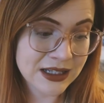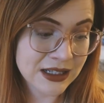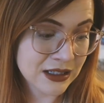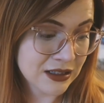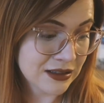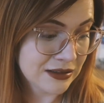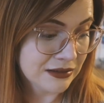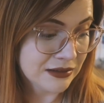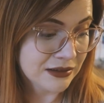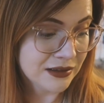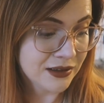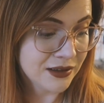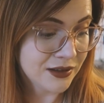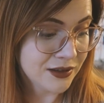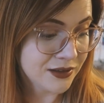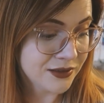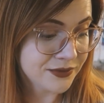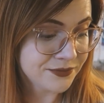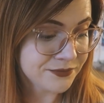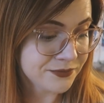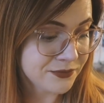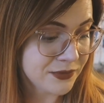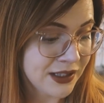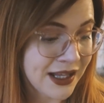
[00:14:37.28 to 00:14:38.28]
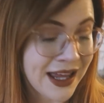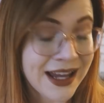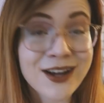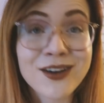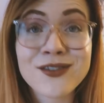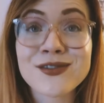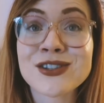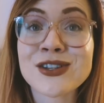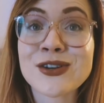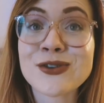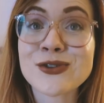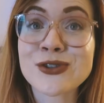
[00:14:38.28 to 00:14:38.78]
lack
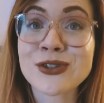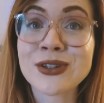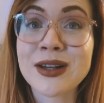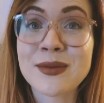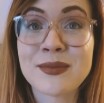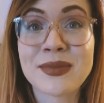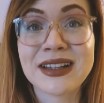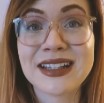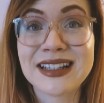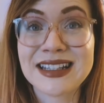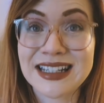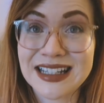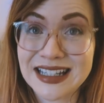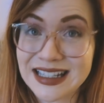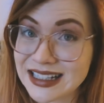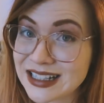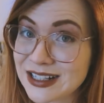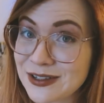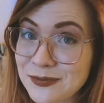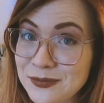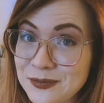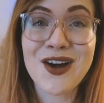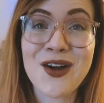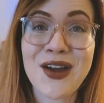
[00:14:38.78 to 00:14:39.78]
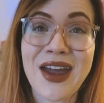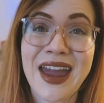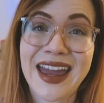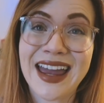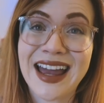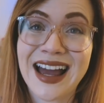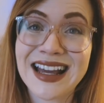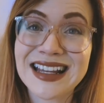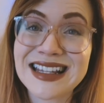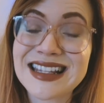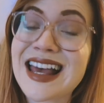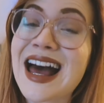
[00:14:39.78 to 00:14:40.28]
of social abilities. Okay
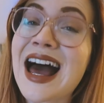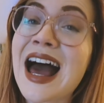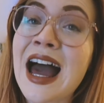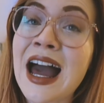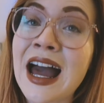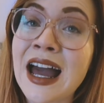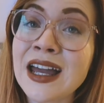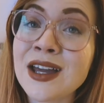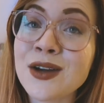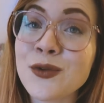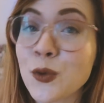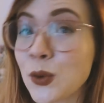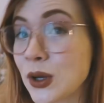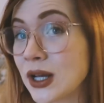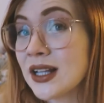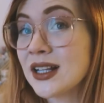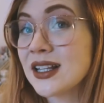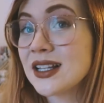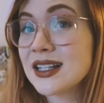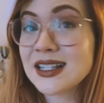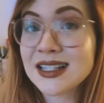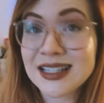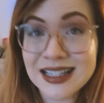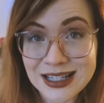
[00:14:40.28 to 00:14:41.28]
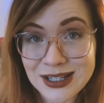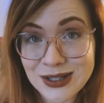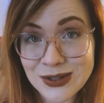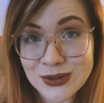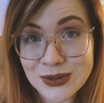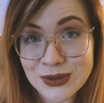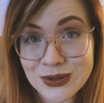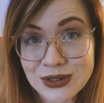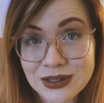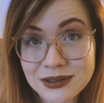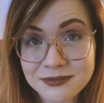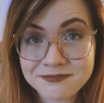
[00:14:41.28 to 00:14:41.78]
guys, I will see you
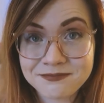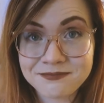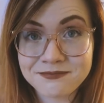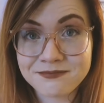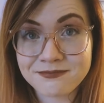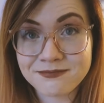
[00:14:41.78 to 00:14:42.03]
soon.